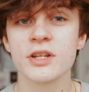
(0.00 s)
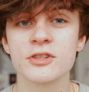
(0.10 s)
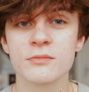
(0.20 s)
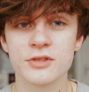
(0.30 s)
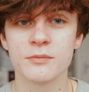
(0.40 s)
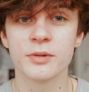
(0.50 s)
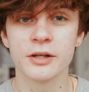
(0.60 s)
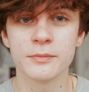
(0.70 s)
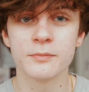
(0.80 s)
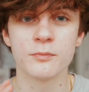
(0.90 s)
Sometimes I
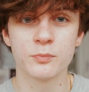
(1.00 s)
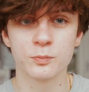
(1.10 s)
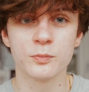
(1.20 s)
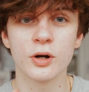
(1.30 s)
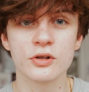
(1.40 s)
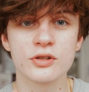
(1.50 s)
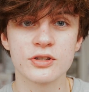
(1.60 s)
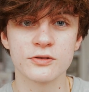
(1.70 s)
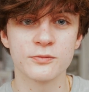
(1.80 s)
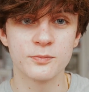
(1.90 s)
buy
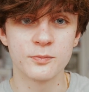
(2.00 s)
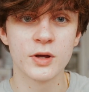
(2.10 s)
boxes of